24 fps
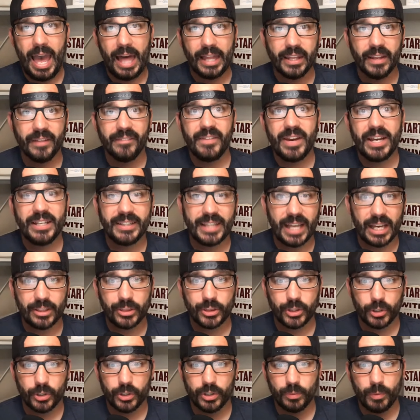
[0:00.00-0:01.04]
elevate that
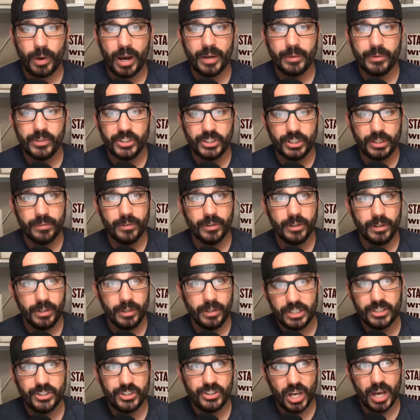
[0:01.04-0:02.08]
3rd wide receiver.
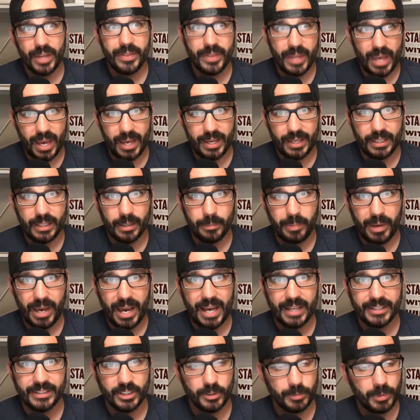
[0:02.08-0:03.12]
He's done that in the
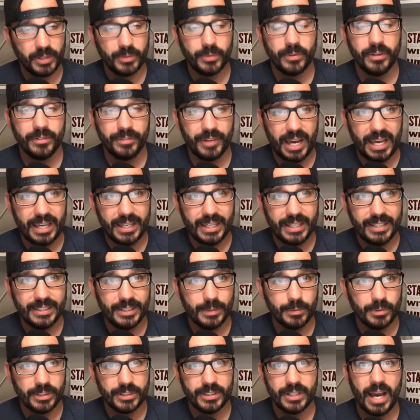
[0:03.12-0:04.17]
past, especially with the Vikings. He
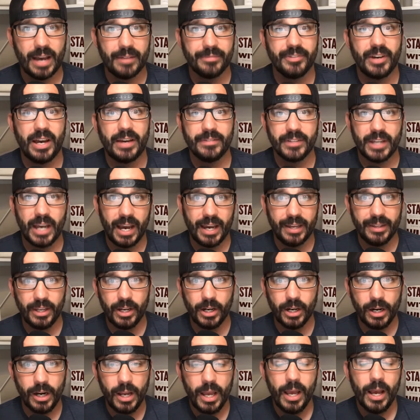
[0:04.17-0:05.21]
was a top 5 guy
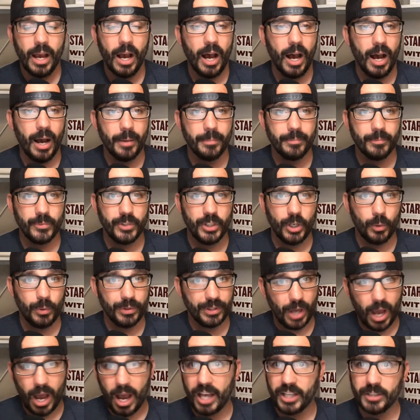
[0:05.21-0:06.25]
there, with
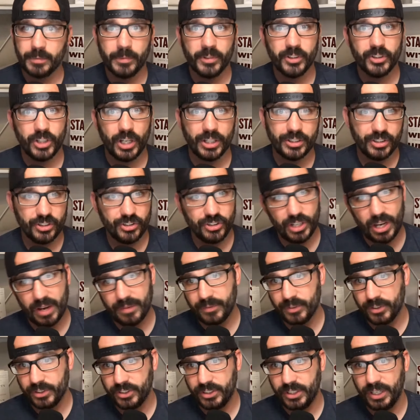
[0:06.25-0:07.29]
Osborne, Justin
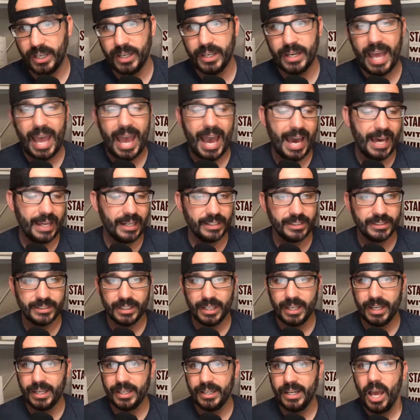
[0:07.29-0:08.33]
Jefferson,
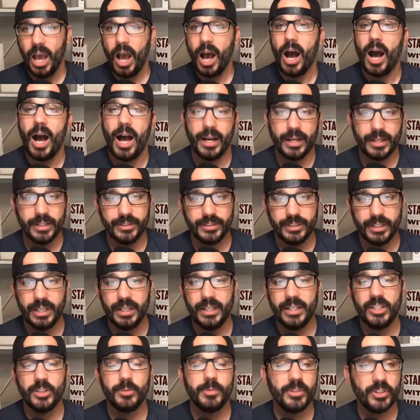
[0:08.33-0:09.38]
Addison, Hawkinson.
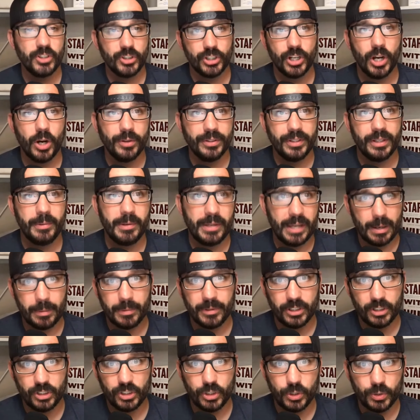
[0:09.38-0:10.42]
He's been shown to be able
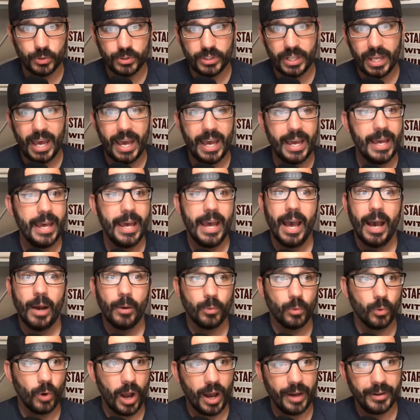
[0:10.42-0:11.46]
to use that.
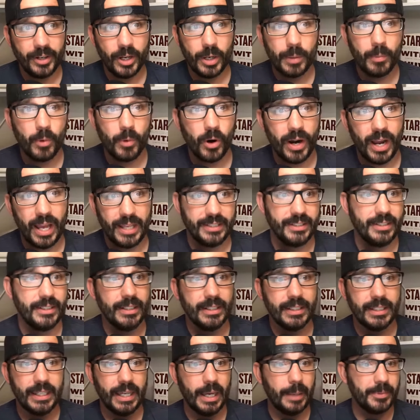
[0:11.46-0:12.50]
Rondale Moore has
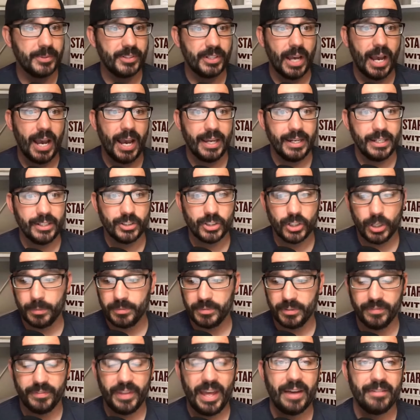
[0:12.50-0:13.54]
sneaky upside in terms
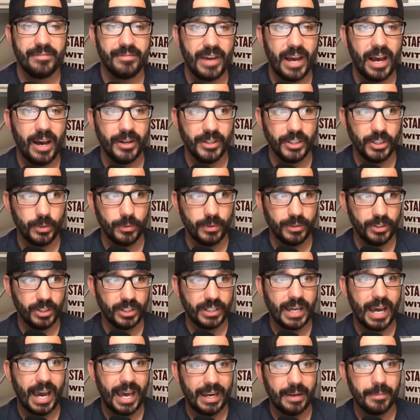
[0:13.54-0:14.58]
of that value and the
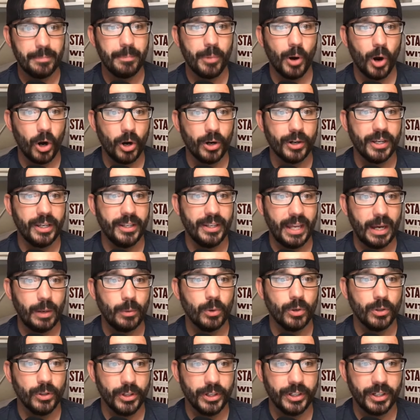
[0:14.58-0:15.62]
kind of bargain that
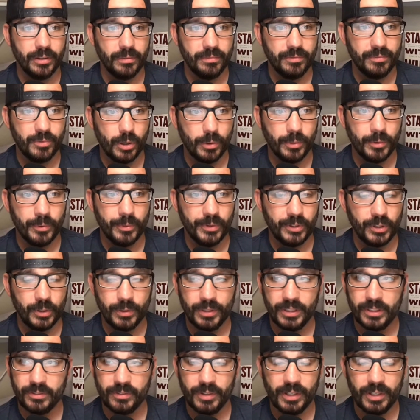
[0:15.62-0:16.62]
we're looking for when we're doing these